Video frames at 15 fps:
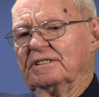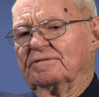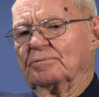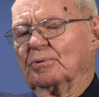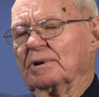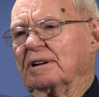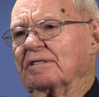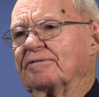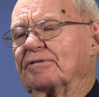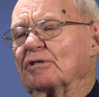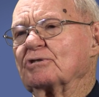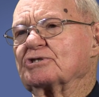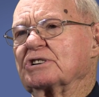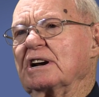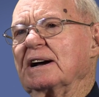When I
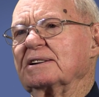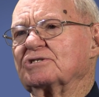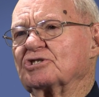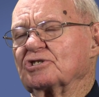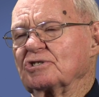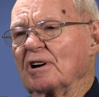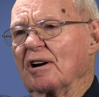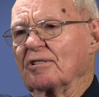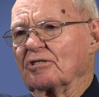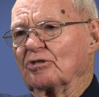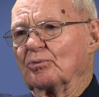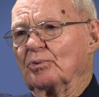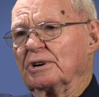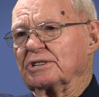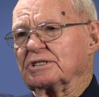first got
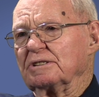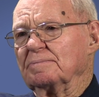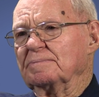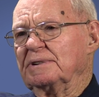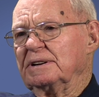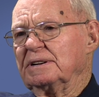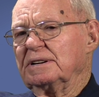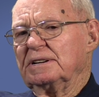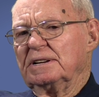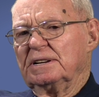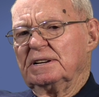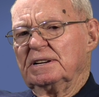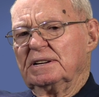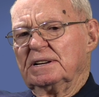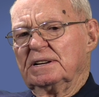started with them,
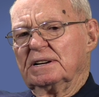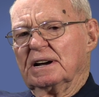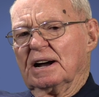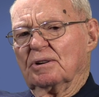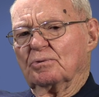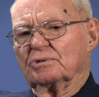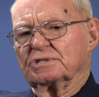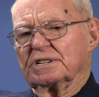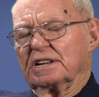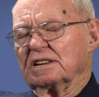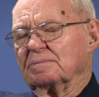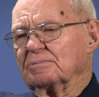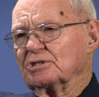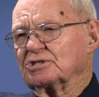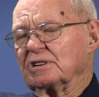I was in
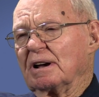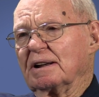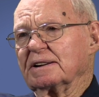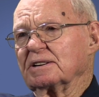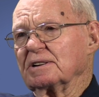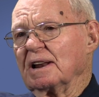the Masonic